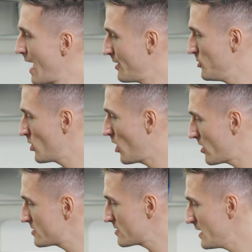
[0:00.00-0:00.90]
and you're
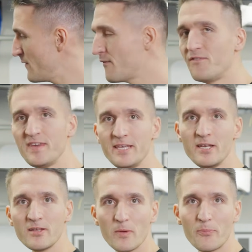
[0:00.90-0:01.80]
constantly
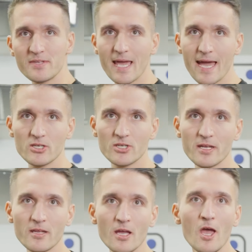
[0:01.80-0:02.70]
feeding the
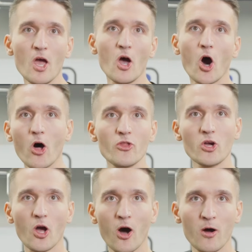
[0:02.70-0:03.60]
protection on the
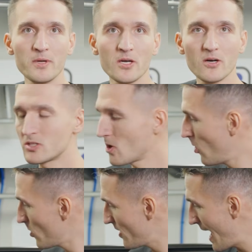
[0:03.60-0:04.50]
car, because
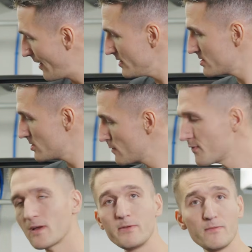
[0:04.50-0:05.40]
all the heavy
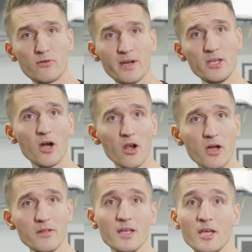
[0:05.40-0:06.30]
stuff that you've already got
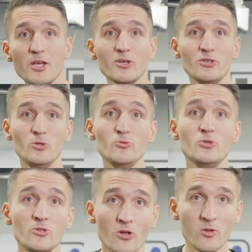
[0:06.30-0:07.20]
on, you
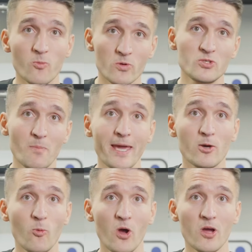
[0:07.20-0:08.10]
do not want to
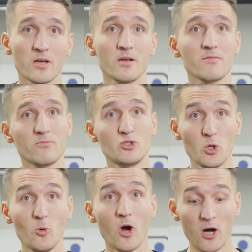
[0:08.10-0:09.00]
make work
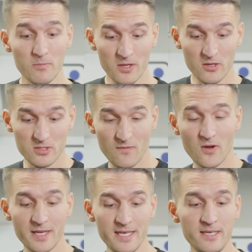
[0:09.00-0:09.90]
too hard, because you've
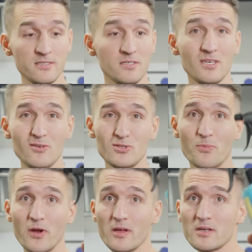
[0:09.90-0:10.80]
got easy to use
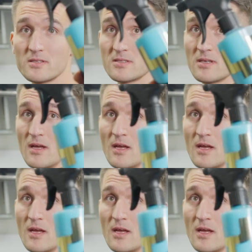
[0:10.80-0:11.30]
products